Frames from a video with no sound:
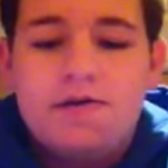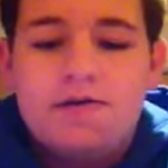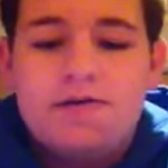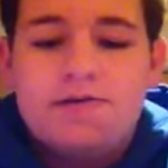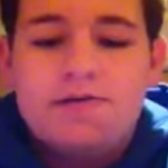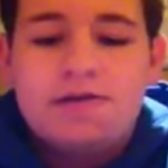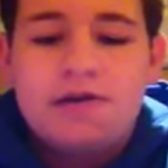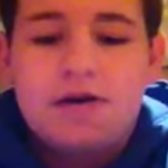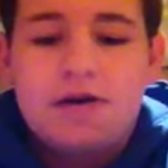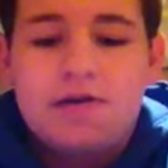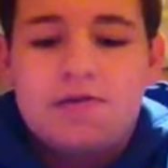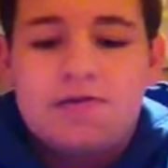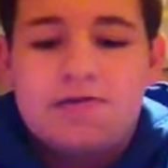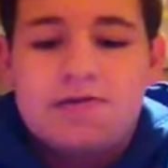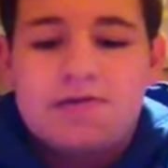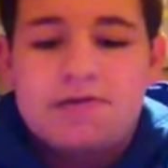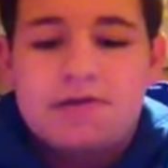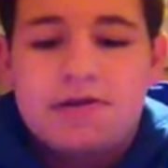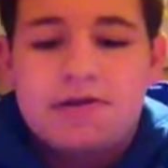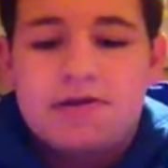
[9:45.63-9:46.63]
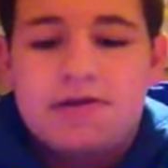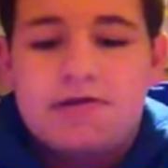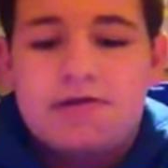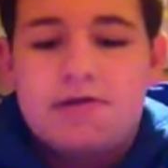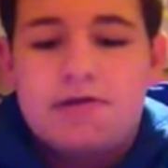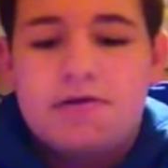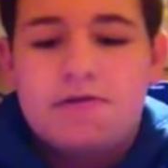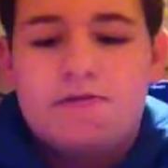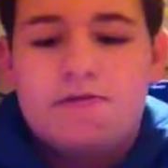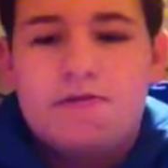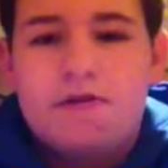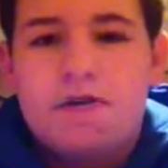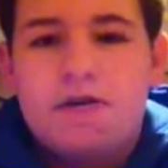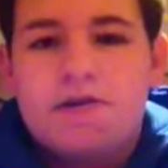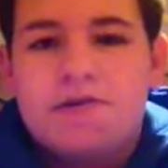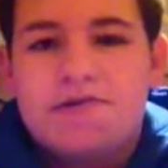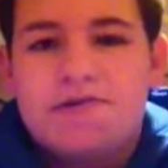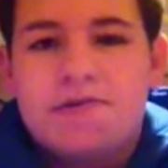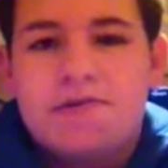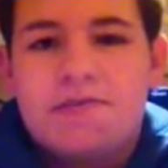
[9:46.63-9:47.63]
She thought I was just, like, drunk
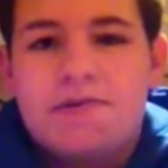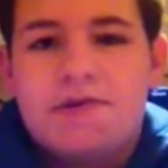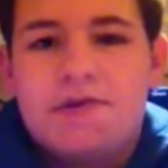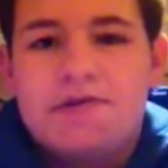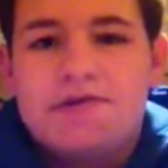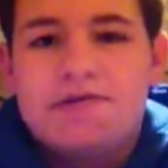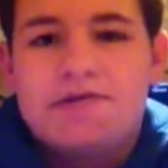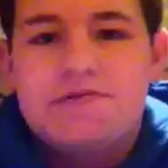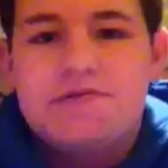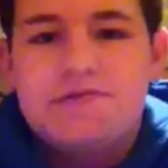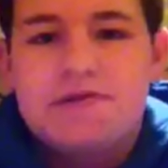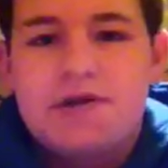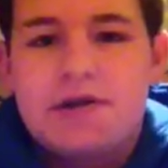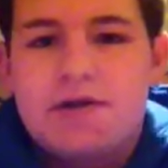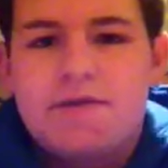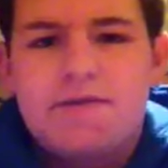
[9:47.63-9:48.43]
or something, and she was like,